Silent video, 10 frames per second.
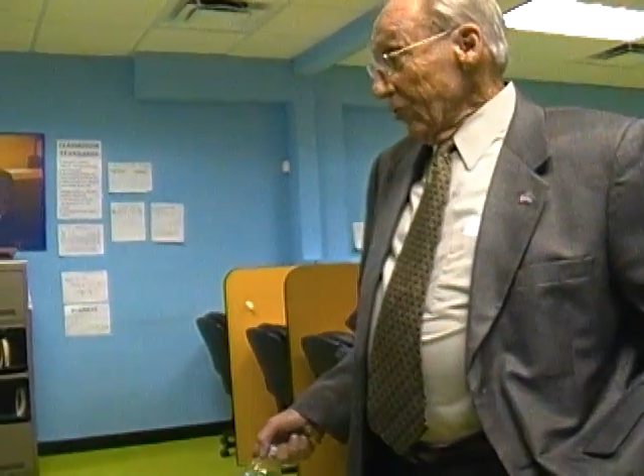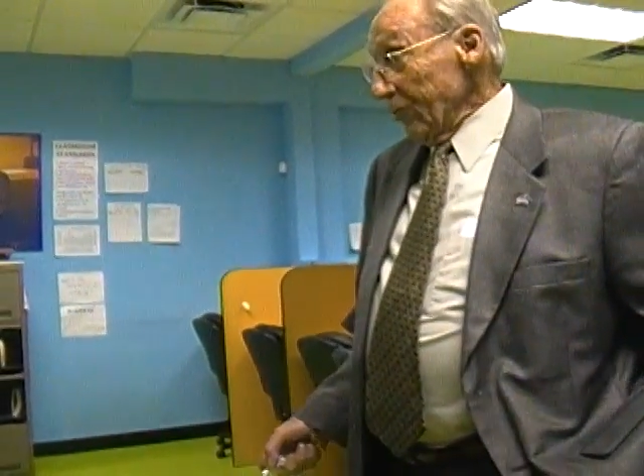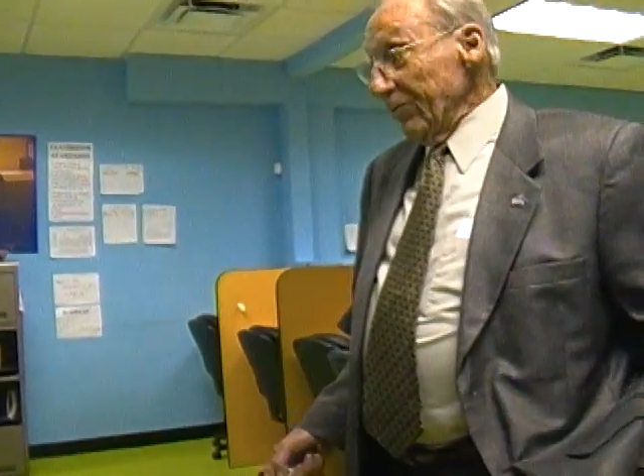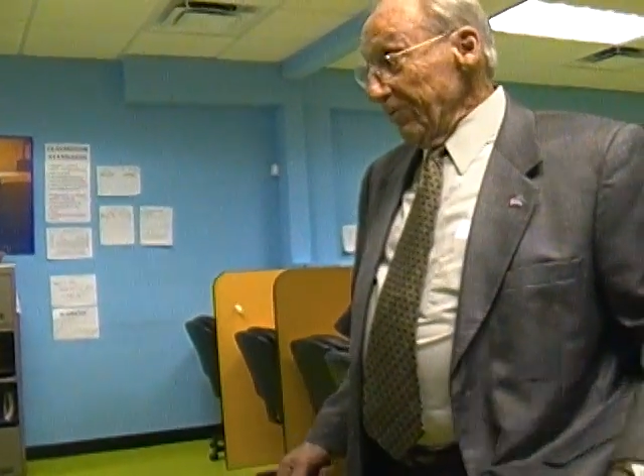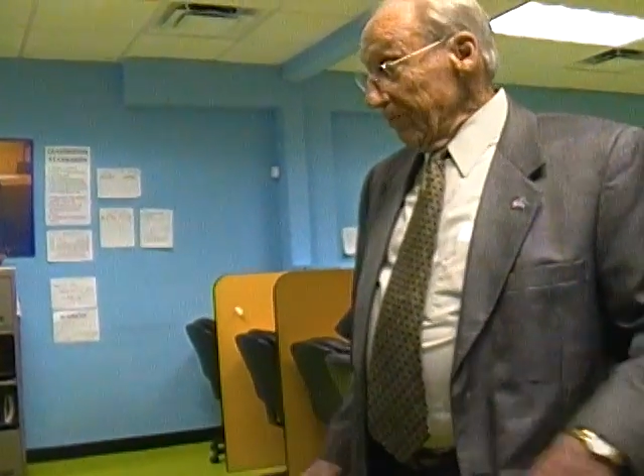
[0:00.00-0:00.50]

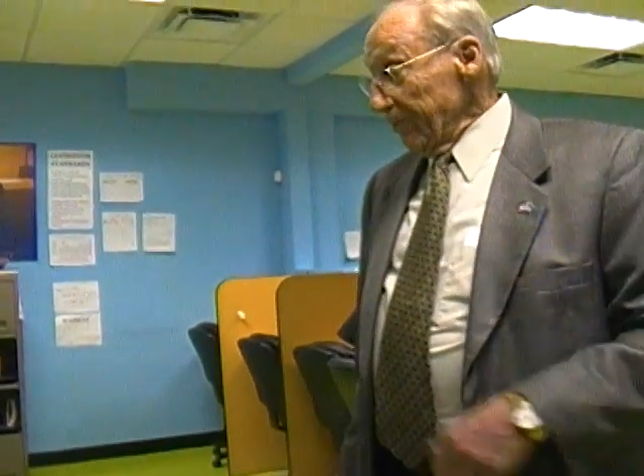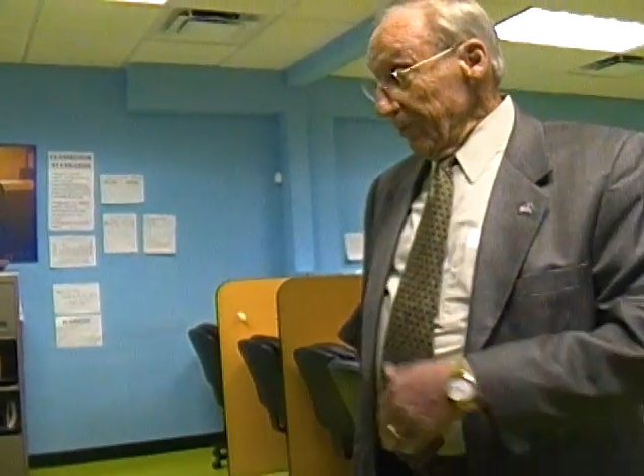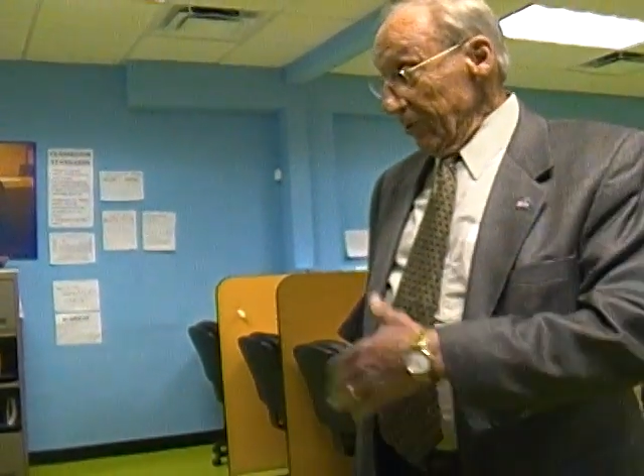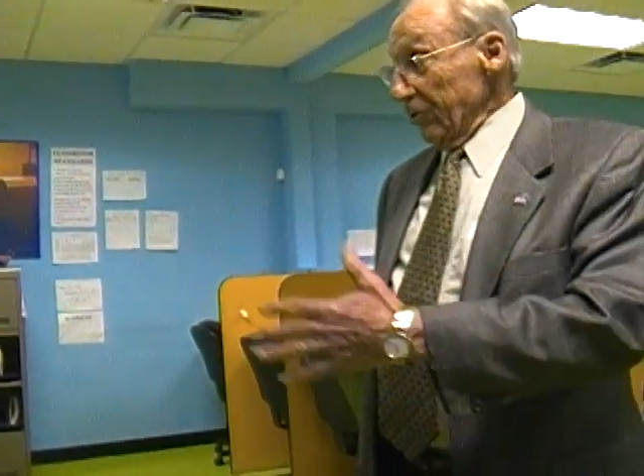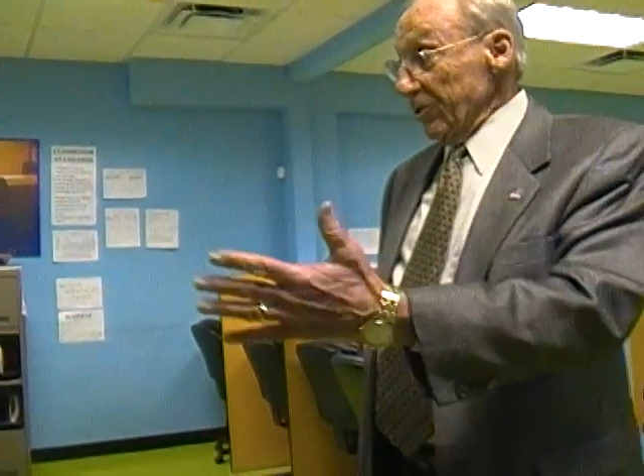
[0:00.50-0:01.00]
you,
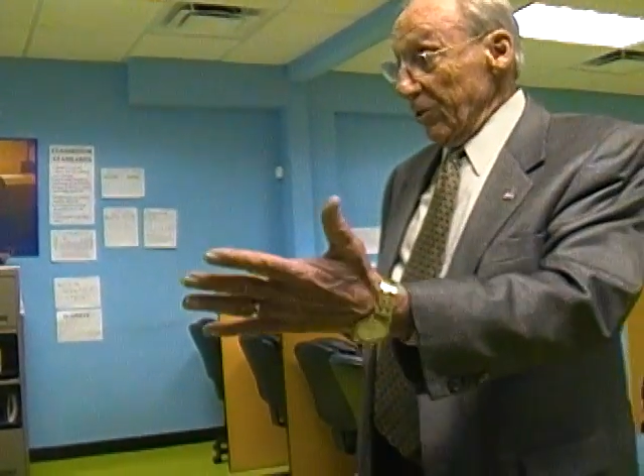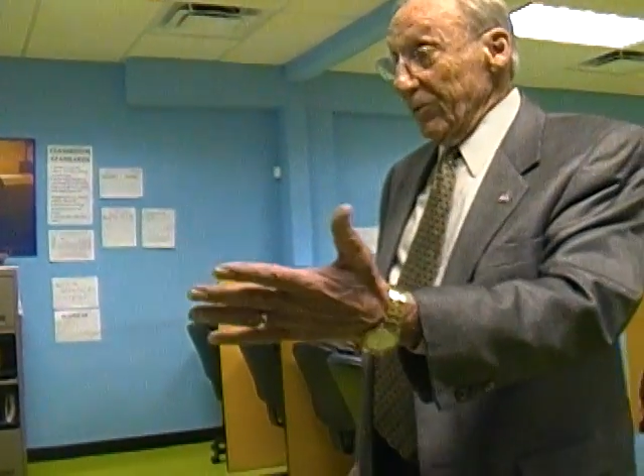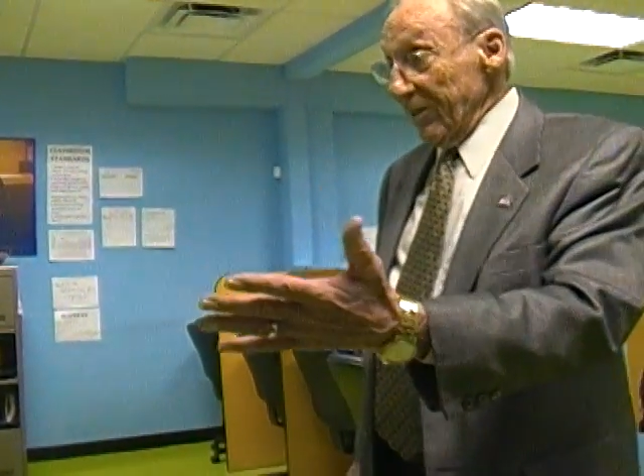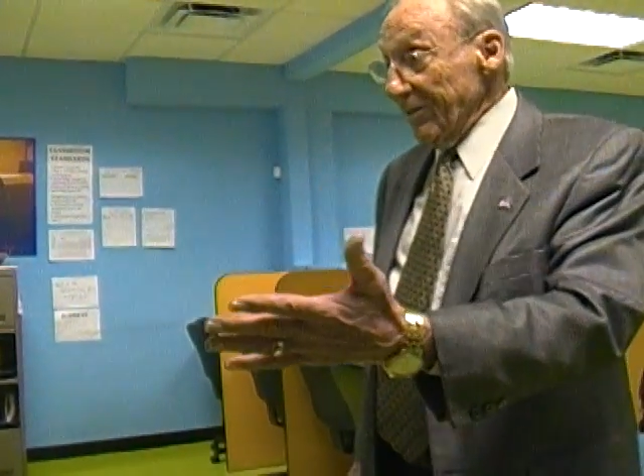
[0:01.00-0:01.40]
you just go in the